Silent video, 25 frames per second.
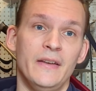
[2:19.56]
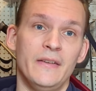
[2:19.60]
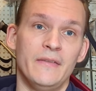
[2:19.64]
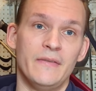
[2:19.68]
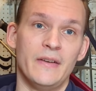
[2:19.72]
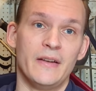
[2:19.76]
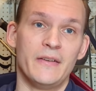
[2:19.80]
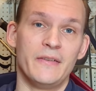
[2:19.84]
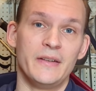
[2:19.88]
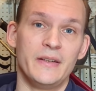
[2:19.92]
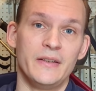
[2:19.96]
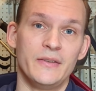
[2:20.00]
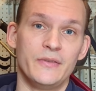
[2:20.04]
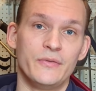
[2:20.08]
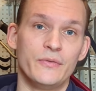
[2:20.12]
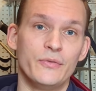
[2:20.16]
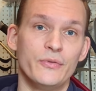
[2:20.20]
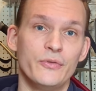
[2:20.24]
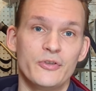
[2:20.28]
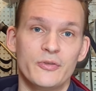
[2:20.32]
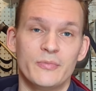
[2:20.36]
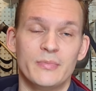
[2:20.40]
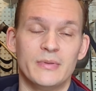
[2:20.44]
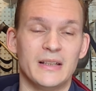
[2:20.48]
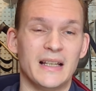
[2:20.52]
very
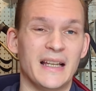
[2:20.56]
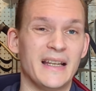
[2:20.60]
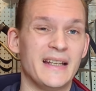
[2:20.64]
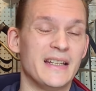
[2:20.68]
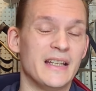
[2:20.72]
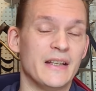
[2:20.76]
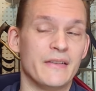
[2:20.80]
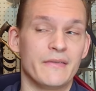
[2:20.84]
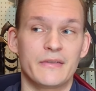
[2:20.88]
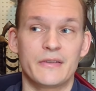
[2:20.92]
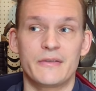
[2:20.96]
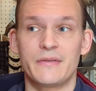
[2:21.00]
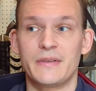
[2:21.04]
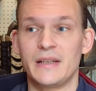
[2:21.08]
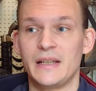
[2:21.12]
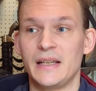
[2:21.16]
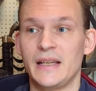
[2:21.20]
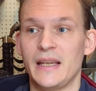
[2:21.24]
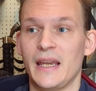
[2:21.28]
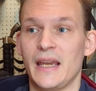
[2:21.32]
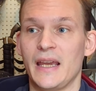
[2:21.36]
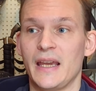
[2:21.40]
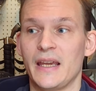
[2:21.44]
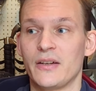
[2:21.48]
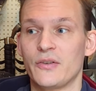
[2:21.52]
durable. I never really
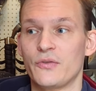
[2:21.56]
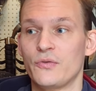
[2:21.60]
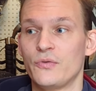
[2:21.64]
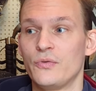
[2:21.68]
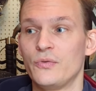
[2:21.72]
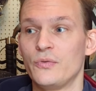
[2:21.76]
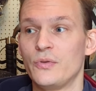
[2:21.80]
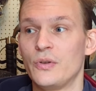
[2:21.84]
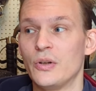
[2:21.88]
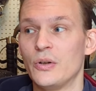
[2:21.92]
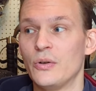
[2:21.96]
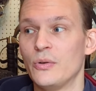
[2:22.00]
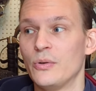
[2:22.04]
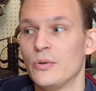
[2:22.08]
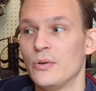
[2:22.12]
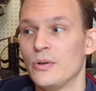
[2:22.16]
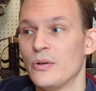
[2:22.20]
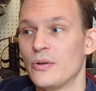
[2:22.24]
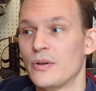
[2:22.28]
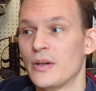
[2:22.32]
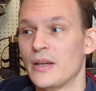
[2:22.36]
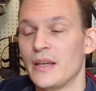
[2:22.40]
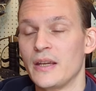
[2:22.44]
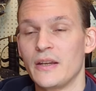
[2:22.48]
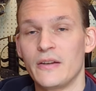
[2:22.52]
had to go
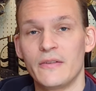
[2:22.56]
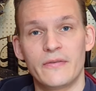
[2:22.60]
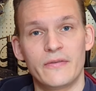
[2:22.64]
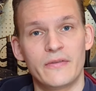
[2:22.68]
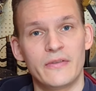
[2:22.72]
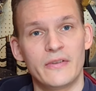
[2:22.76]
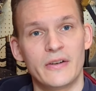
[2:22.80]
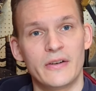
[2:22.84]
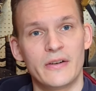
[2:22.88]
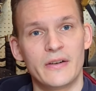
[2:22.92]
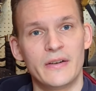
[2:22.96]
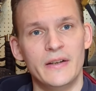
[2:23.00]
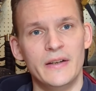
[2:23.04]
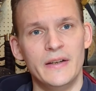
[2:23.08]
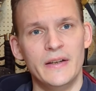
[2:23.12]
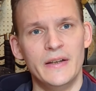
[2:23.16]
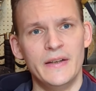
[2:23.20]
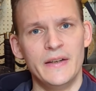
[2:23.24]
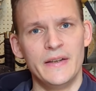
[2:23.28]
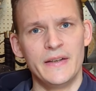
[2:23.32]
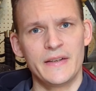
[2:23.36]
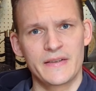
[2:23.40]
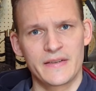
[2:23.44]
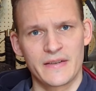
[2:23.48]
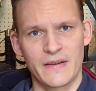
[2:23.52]
looking for
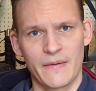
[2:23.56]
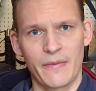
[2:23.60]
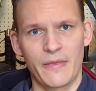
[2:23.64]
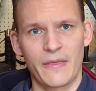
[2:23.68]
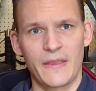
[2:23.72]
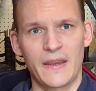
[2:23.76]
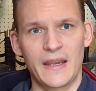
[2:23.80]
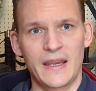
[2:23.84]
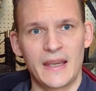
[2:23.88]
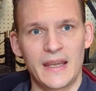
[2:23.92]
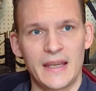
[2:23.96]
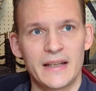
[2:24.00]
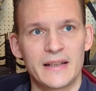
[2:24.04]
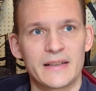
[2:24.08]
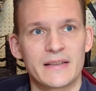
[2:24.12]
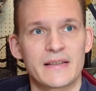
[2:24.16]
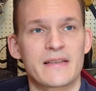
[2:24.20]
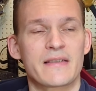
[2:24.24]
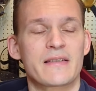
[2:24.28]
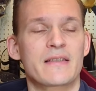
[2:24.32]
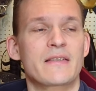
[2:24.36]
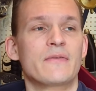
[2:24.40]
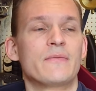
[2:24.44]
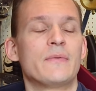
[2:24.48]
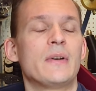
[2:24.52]
something
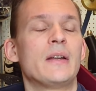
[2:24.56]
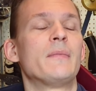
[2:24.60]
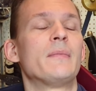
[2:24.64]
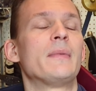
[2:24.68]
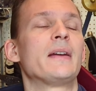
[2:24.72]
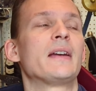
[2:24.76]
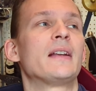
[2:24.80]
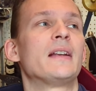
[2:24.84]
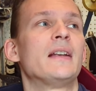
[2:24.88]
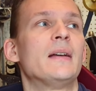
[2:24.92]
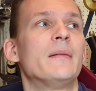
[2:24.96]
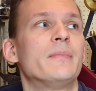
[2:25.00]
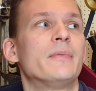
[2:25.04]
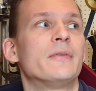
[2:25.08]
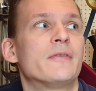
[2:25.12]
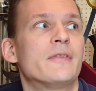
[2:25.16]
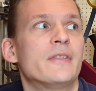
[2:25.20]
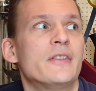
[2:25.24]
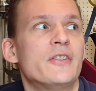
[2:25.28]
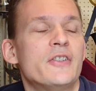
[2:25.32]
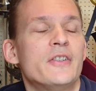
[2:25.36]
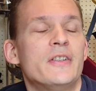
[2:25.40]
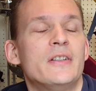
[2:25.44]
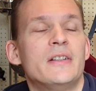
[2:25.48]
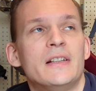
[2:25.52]
else. When my club
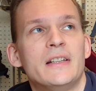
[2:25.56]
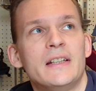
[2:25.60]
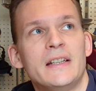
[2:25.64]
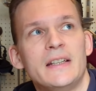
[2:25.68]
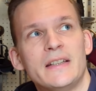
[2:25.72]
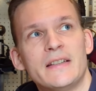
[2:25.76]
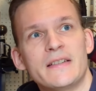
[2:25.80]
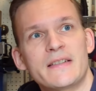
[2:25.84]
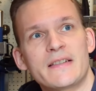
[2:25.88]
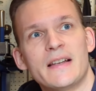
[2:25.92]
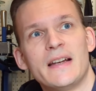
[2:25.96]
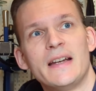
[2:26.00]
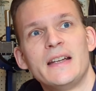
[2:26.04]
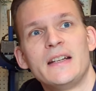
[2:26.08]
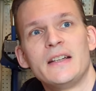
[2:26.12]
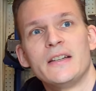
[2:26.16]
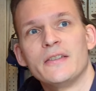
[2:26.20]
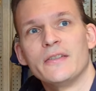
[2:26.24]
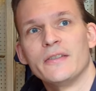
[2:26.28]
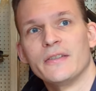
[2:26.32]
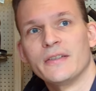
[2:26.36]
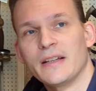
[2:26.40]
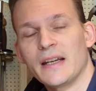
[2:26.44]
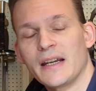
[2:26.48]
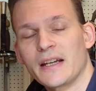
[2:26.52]
originally decided
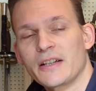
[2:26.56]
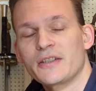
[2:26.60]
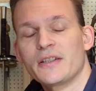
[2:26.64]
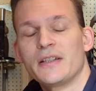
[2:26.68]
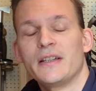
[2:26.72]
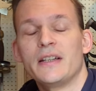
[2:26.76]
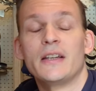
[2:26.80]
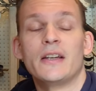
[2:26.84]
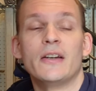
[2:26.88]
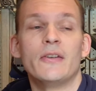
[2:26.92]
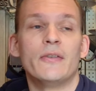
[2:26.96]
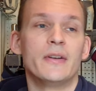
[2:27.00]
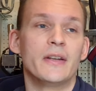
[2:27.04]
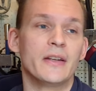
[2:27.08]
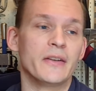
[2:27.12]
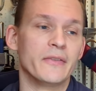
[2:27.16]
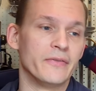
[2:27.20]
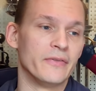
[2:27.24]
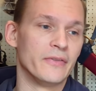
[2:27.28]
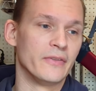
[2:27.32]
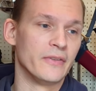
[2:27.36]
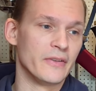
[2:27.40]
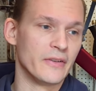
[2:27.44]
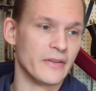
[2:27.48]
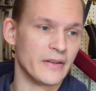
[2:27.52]
on actually going
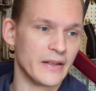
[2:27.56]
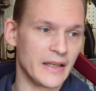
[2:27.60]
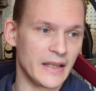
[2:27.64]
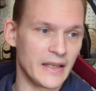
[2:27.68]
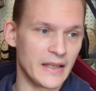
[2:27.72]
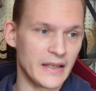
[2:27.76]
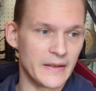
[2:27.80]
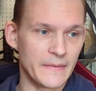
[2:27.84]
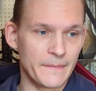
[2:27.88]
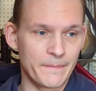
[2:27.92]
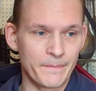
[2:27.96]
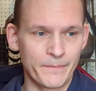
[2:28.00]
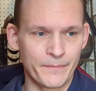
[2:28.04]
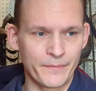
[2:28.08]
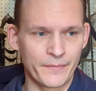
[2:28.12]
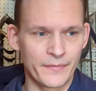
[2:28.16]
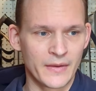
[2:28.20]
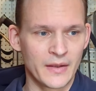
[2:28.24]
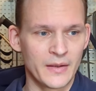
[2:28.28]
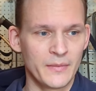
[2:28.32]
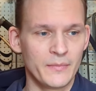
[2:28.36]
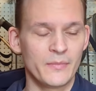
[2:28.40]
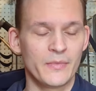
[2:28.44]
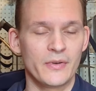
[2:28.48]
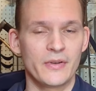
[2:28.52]
for a
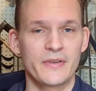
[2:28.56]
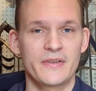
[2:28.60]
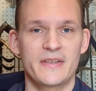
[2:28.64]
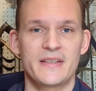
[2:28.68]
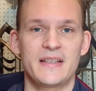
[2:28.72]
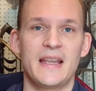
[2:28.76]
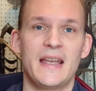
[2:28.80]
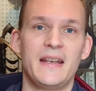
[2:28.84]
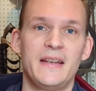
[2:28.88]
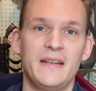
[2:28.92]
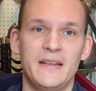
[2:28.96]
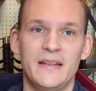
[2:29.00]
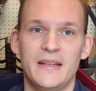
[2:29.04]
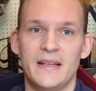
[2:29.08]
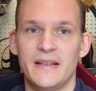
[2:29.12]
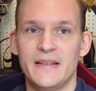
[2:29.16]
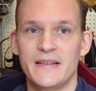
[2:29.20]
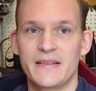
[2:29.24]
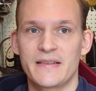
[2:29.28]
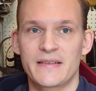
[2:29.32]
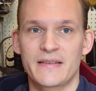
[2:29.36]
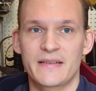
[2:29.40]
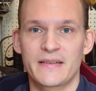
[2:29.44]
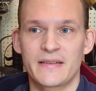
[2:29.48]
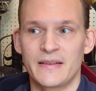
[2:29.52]
more
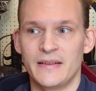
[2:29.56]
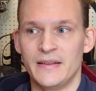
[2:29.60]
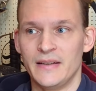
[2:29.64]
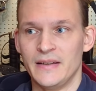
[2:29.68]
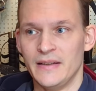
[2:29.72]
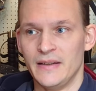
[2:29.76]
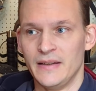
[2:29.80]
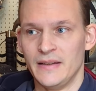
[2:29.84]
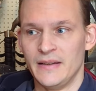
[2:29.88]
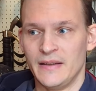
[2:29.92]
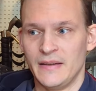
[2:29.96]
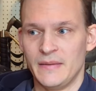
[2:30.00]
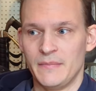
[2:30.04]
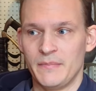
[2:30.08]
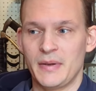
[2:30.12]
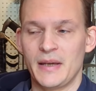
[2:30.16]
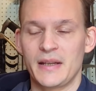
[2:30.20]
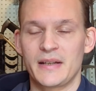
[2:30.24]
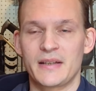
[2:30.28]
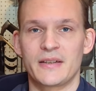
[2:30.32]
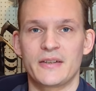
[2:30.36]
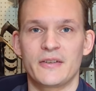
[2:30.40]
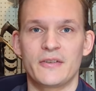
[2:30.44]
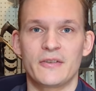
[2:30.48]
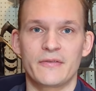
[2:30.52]
standardized
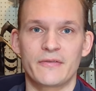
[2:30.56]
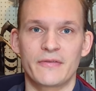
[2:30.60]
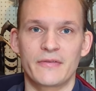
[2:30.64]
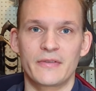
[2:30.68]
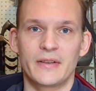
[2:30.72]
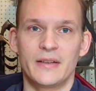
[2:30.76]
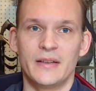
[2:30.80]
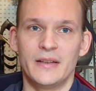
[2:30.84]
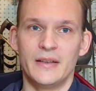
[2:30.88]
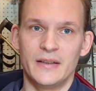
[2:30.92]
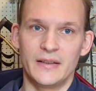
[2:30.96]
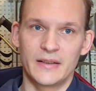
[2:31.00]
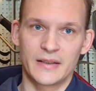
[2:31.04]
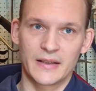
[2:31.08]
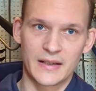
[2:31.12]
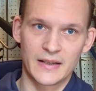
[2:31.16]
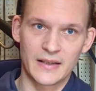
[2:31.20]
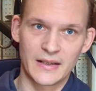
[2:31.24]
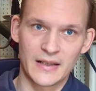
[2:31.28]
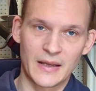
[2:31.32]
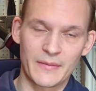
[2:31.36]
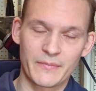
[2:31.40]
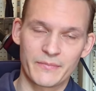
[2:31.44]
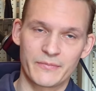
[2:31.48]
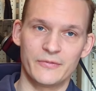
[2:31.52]
pattern of
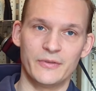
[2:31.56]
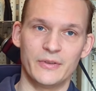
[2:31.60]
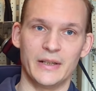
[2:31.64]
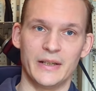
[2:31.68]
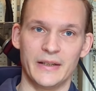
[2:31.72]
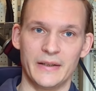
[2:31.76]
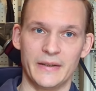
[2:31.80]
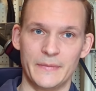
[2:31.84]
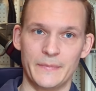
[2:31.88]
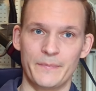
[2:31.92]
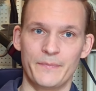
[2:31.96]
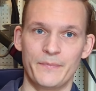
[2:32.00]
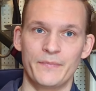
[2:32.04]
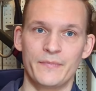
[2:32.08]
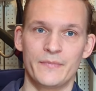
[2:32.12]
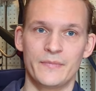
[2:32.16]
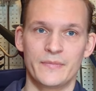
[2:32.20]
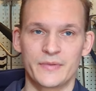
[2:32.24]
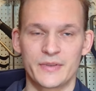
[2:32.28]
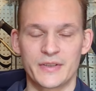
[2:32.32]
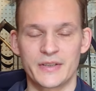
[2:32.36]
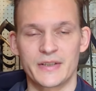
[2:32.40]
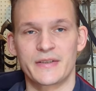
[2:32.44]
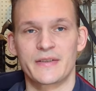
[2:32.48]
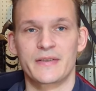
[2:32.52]
club wear,
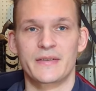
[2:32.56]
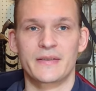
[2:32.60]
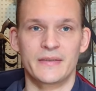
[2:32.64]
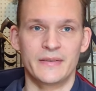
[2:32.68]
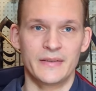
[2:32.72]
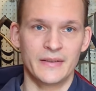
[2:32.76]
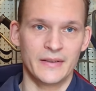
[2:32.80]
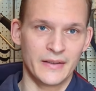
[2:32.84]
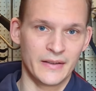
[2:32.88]
just